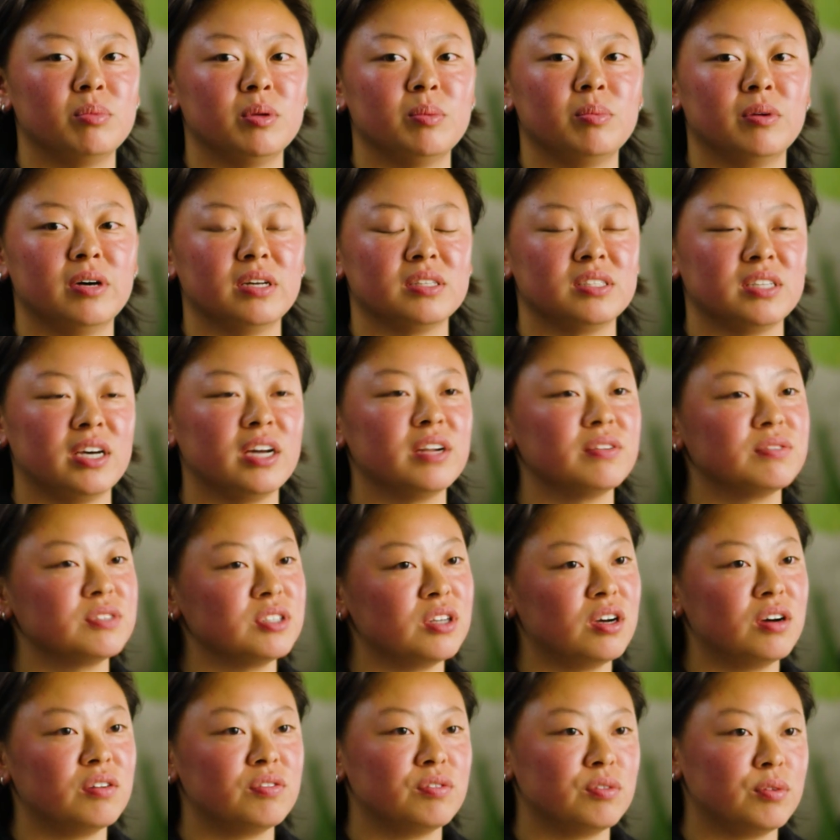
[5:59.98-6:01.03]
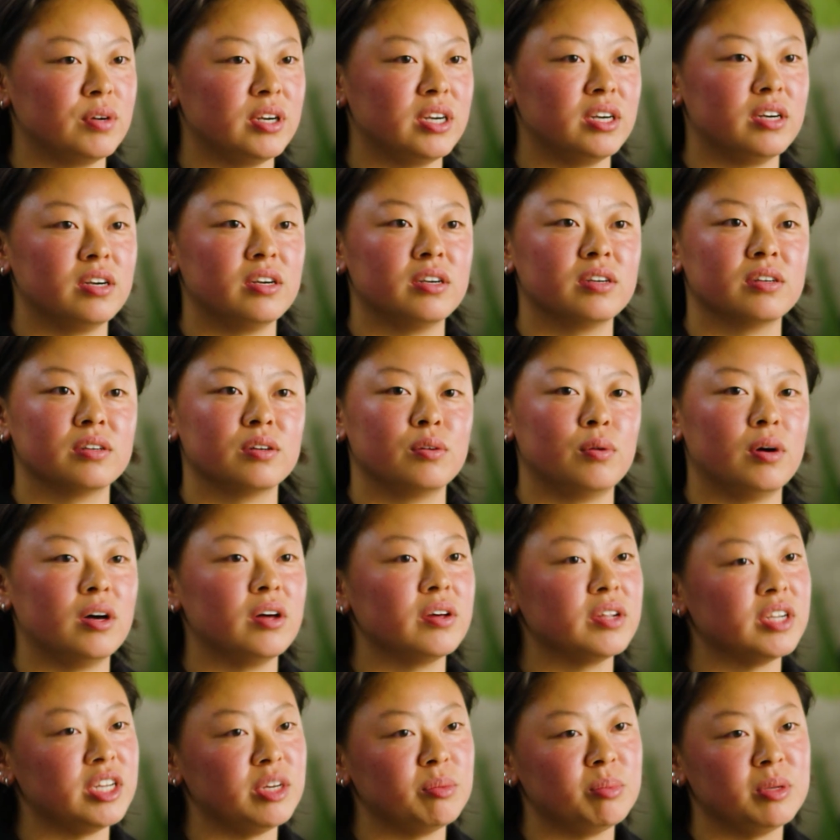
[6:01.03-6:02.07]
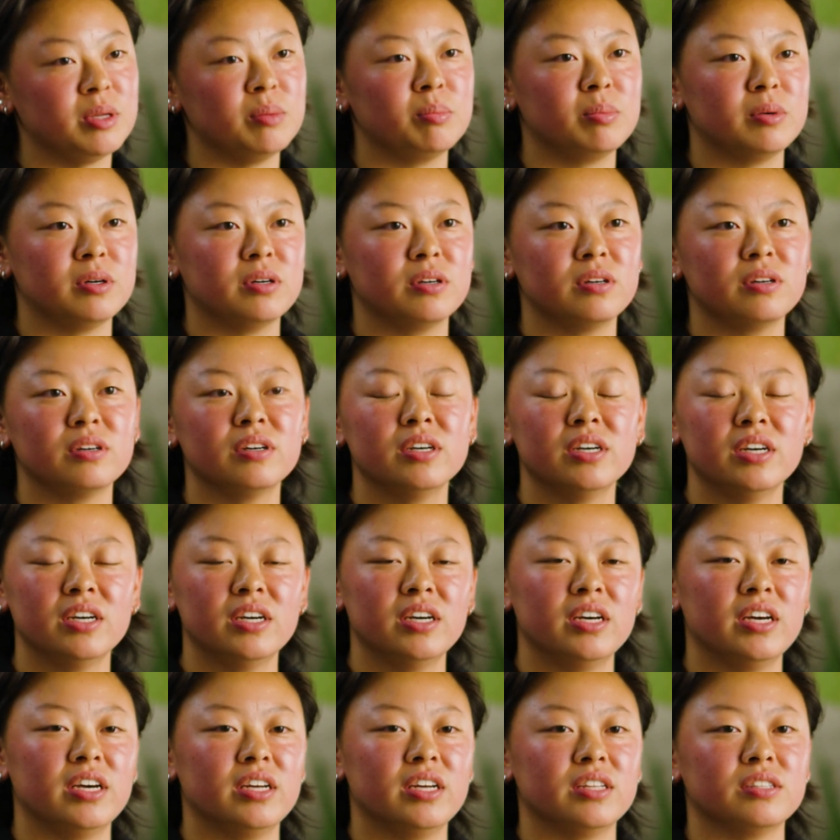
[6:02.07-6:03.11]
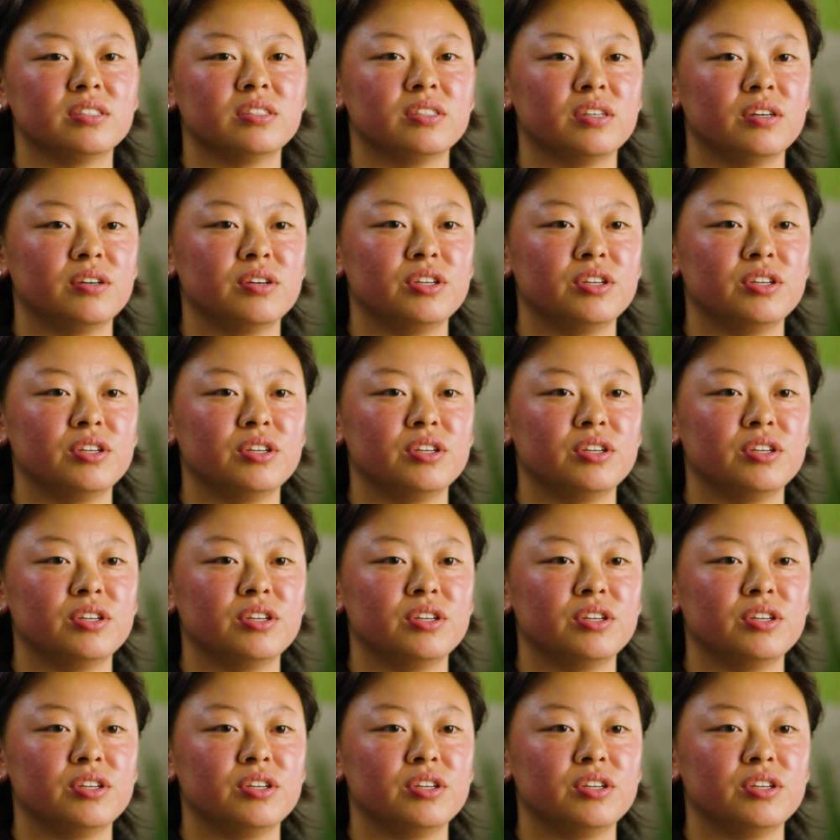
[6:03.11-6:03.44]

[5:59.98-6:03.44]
people outside of software, quality people. And so